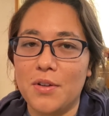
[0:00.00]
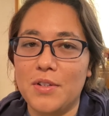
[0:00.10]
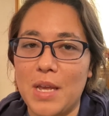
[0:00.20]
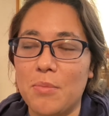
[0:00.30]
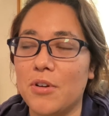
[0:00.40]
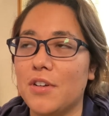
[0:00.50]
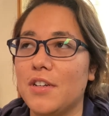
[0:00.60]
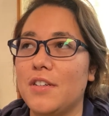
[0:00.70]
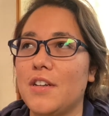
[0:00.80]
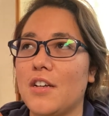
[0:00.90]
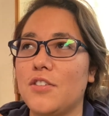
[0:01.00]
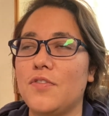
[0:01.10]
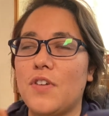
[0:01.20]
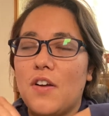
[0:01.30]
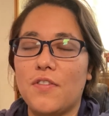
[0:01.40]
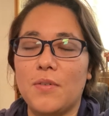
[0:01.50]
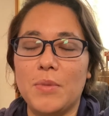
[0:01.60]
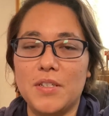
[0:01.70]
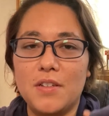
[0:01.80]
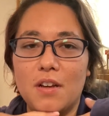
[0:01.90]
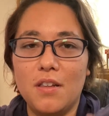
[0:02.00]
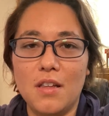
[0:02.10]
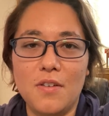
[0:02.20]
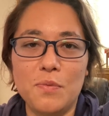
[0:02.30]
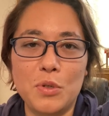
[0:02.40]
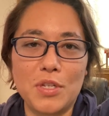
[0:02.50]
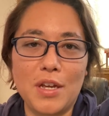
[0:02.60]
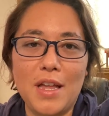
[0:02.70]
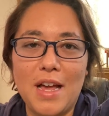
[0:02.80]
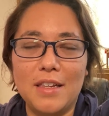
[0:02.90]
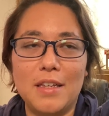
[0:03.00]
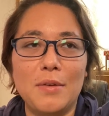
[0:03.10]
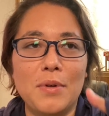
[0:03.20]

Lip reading: neighborhood not too far from us called Love Motel Alley,